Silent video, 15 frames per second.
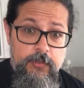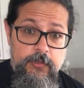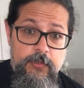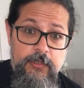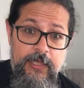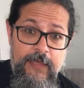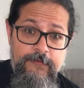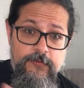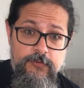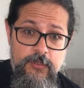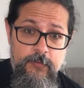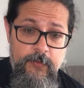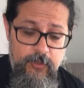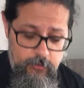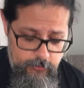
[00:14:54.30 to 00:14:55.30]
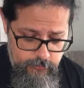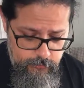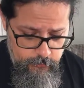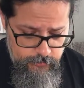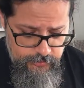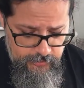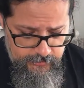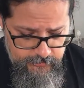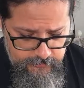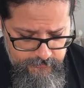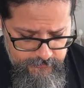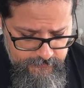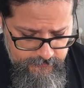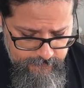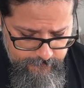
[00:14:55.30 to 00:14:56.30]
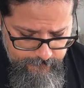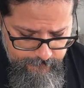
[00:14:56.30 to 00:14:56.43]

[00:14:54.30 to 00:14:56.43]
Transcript: Live streaming on 2 channels.